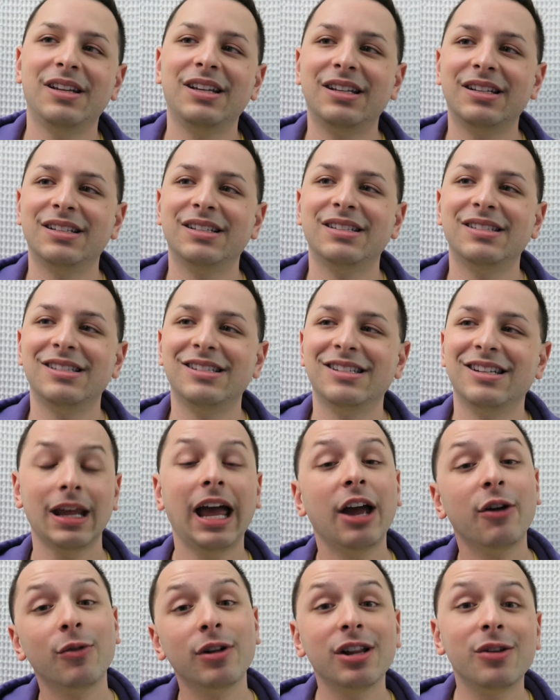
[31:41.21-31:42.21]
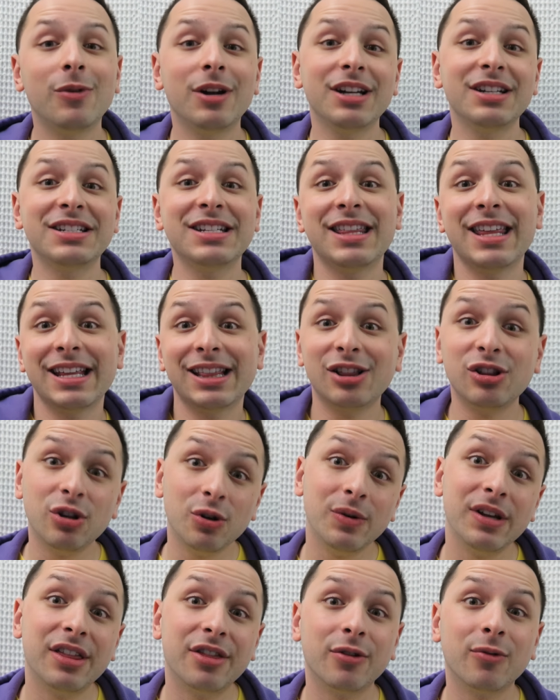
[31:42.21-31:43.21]
And I really wanted to thank
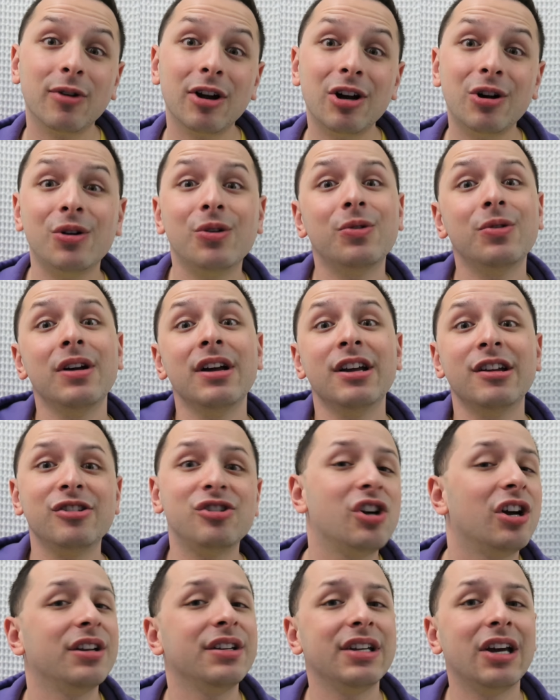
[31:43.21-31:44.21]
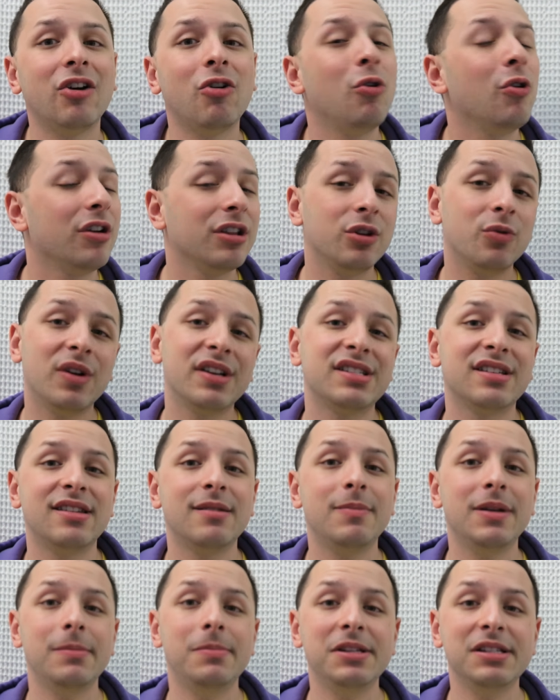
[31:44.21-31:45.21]
Louis Theroux, John Dower, and the rest
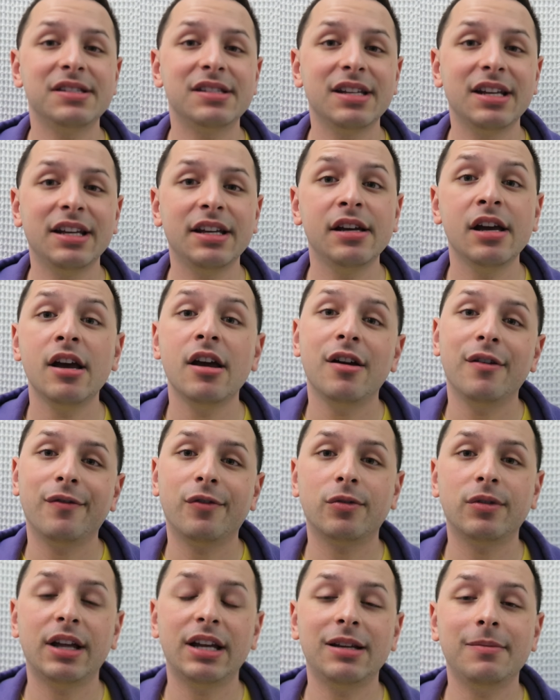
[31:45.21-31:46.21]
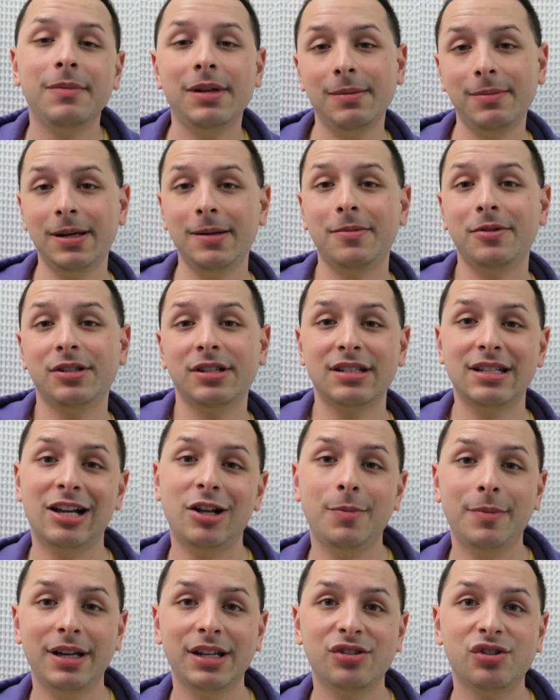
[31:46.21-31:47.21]
of the BBC for letting me be able to
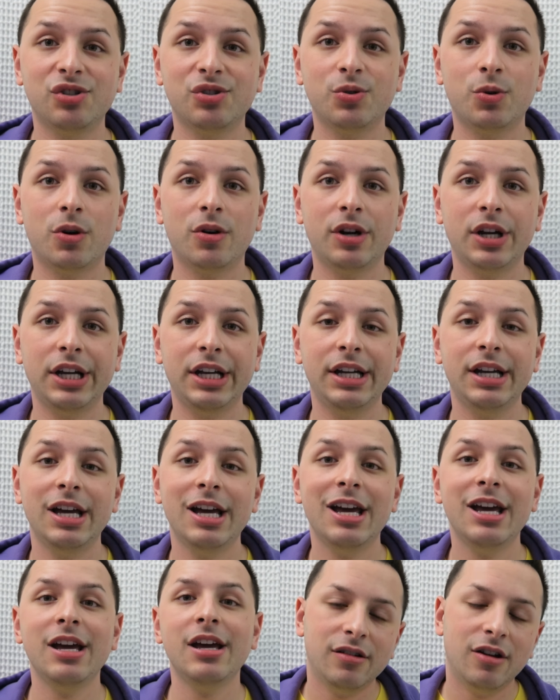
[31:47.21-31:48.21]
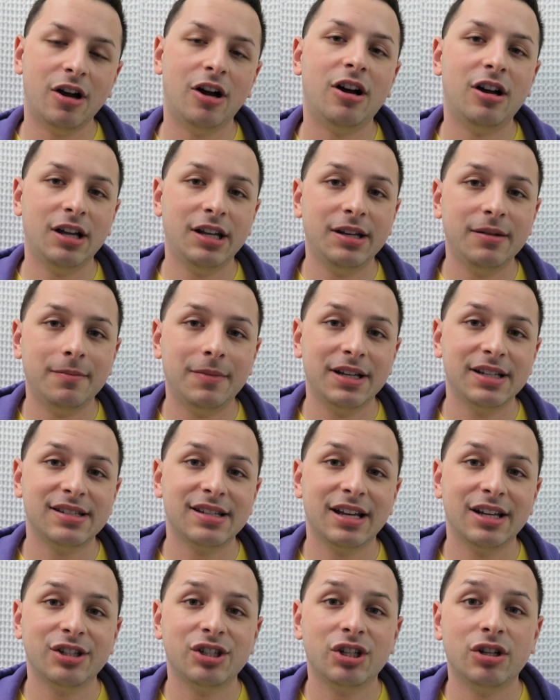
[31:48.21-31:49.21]
tell my story on my
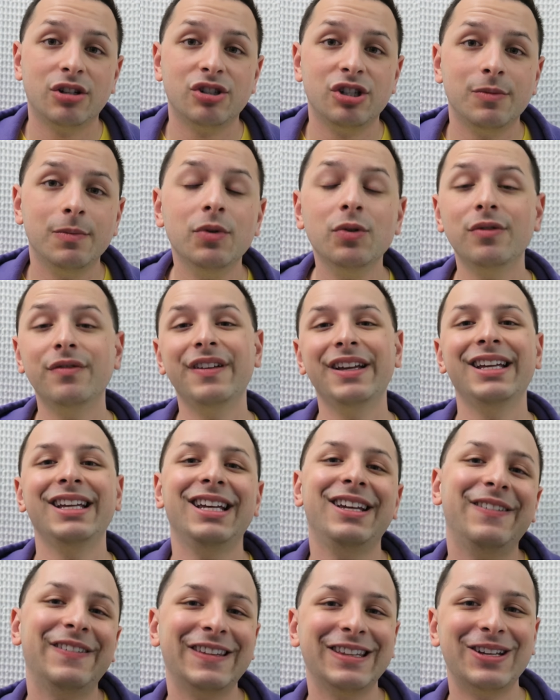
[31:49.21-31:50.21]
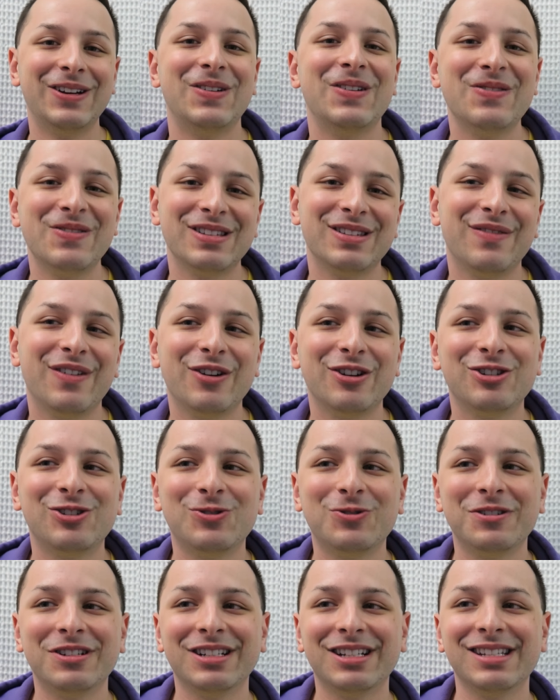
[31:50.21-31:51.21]
Scientology movie, even though it was a very
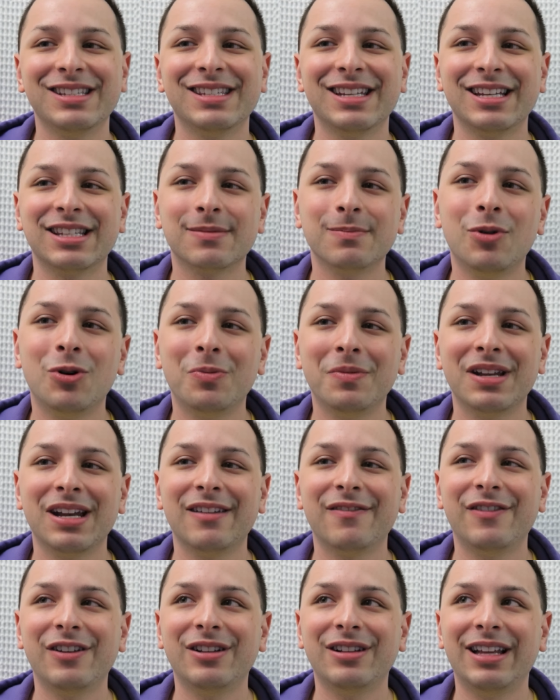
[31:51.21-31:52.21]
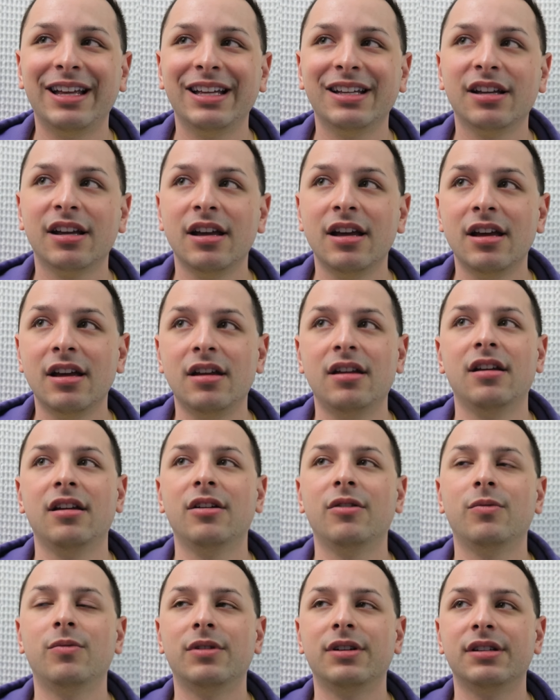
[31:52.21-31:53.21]
short, concise moment. I feel like
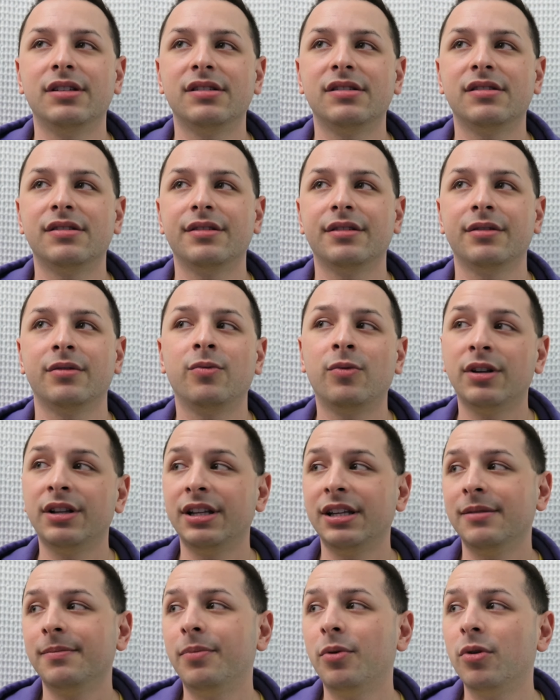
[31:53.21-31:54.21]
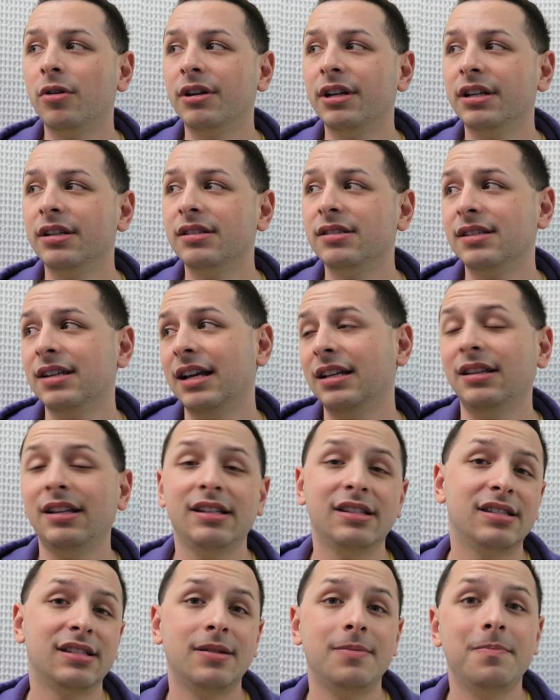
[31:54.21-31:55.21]
it was really important, at
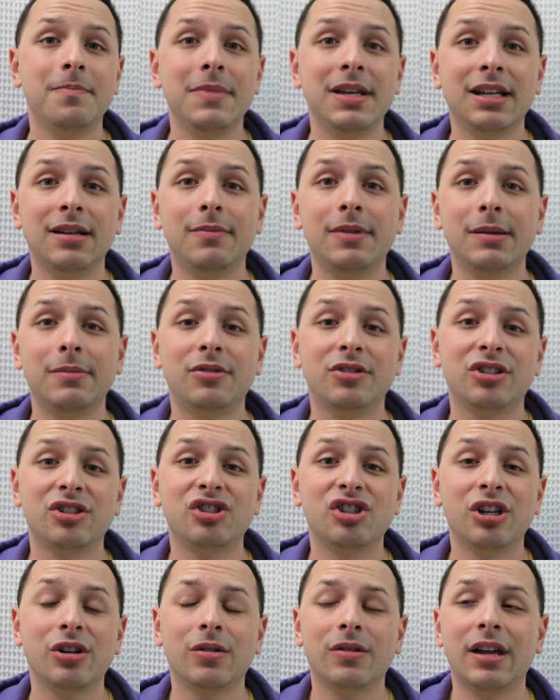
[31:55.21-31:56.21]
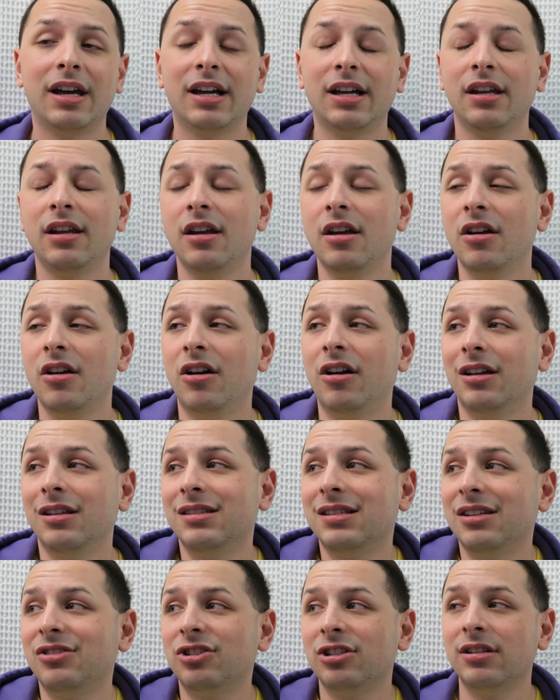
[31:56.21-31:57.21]
least to me, to be able to share that
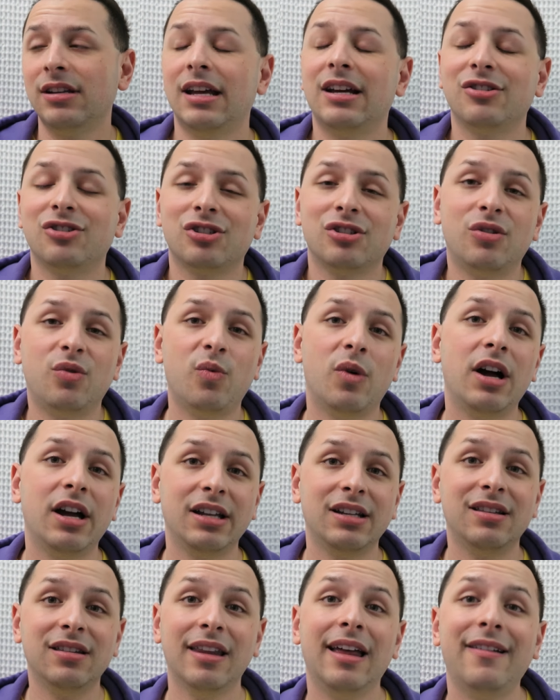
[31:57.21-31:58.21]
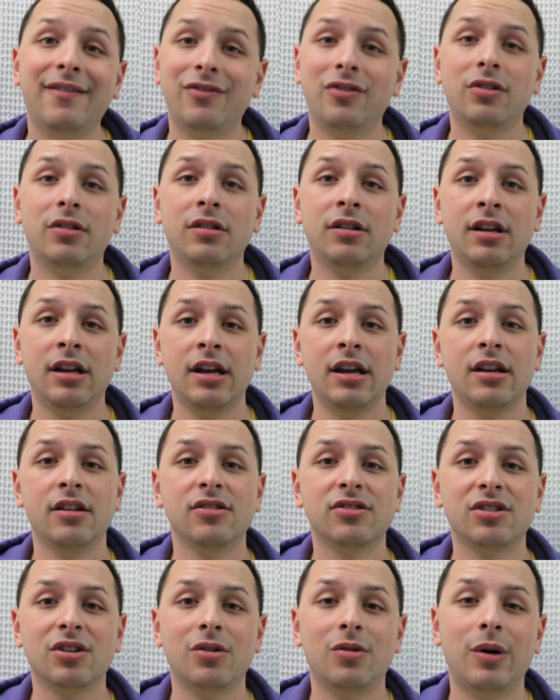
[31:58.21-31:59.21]
on such a national wide level
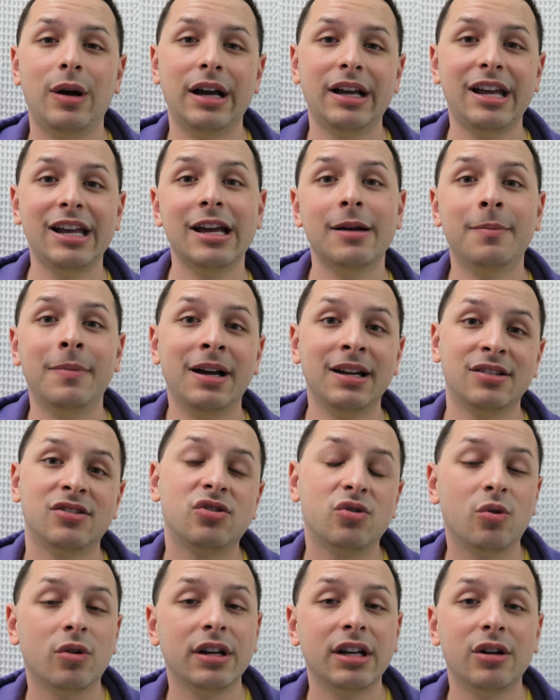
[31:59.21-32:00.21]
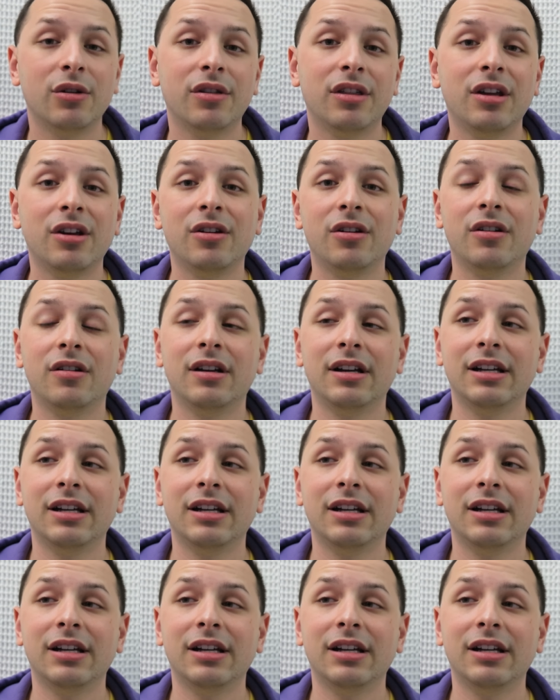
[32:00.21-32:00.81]
so I can get my story out there.